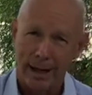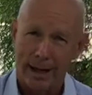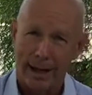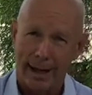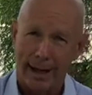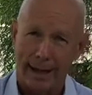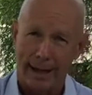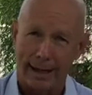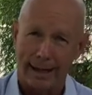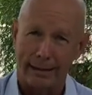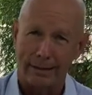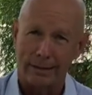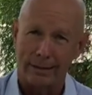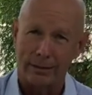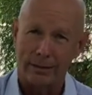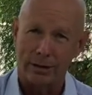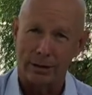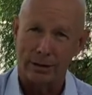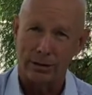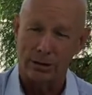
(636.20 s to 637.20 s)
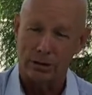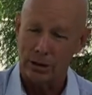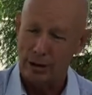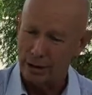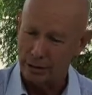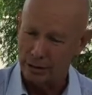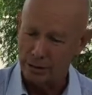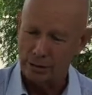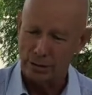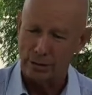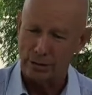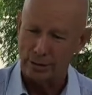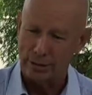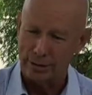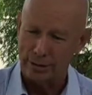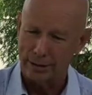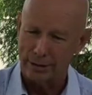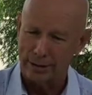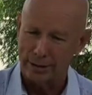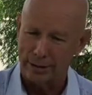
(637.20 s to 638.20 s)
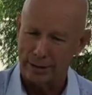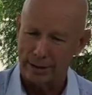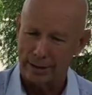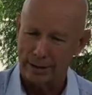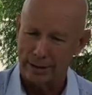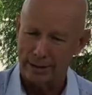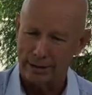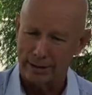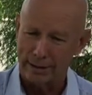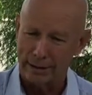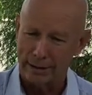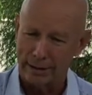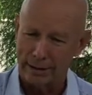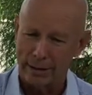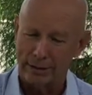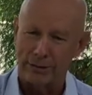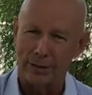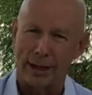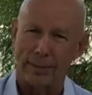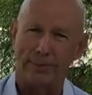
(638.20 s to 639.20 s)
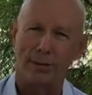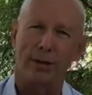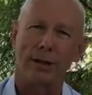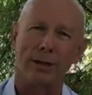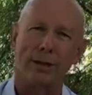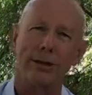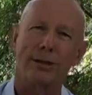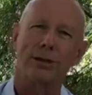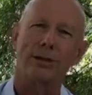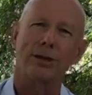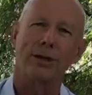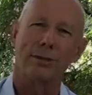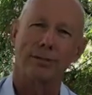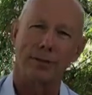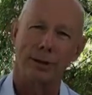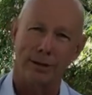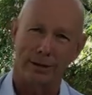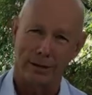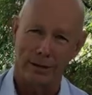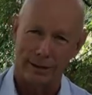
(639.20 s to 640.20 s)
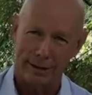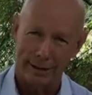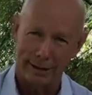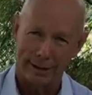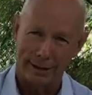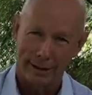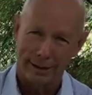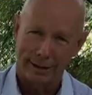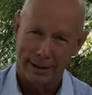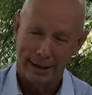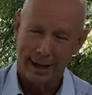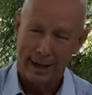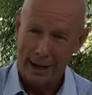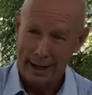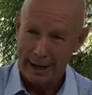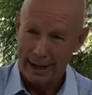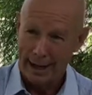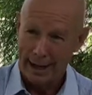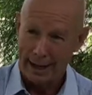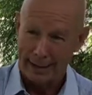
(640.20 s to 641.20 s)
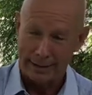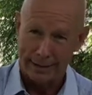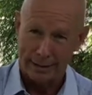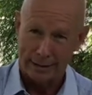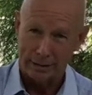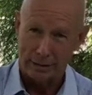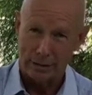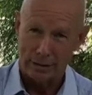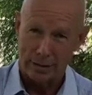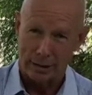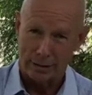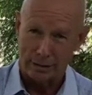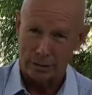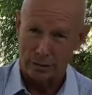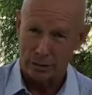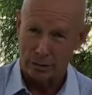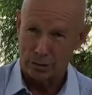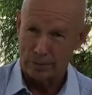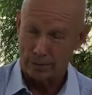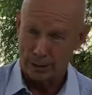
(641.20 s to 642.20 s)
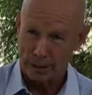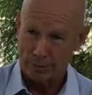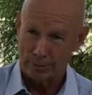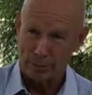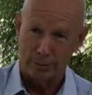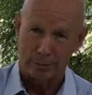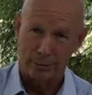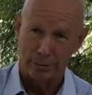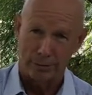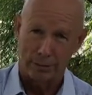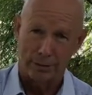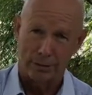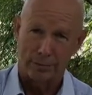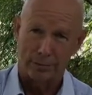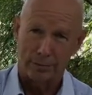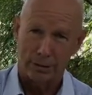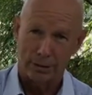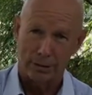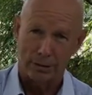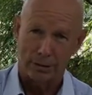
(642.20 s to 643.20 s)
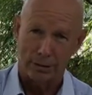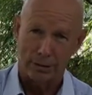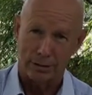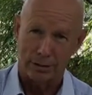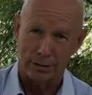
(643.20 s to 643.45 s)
And it just shows you that the depth in this community. And that's not just people who are in business.